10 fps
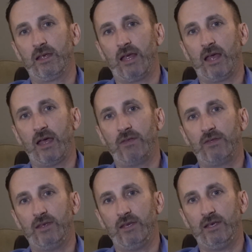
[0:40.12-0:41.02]
in
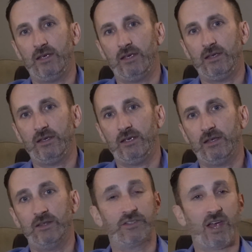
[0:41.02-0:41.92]

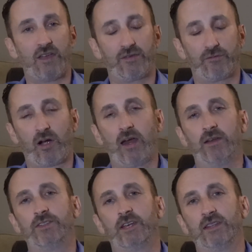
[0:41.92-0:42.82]
the south of
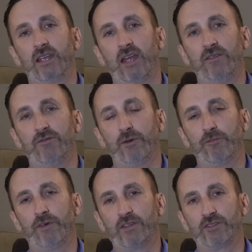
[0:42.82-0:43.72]
France at the Cannes Film
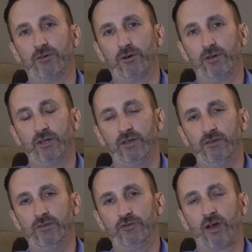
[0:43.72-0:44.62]
Festival and
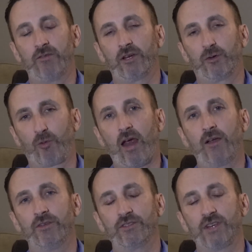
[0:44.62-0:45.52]
traveling
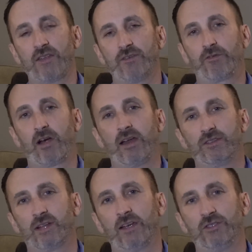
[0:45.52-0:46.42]
around the south of
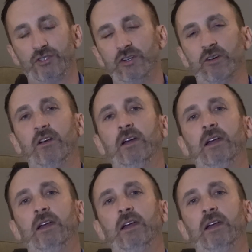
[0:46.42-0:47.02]
France last year,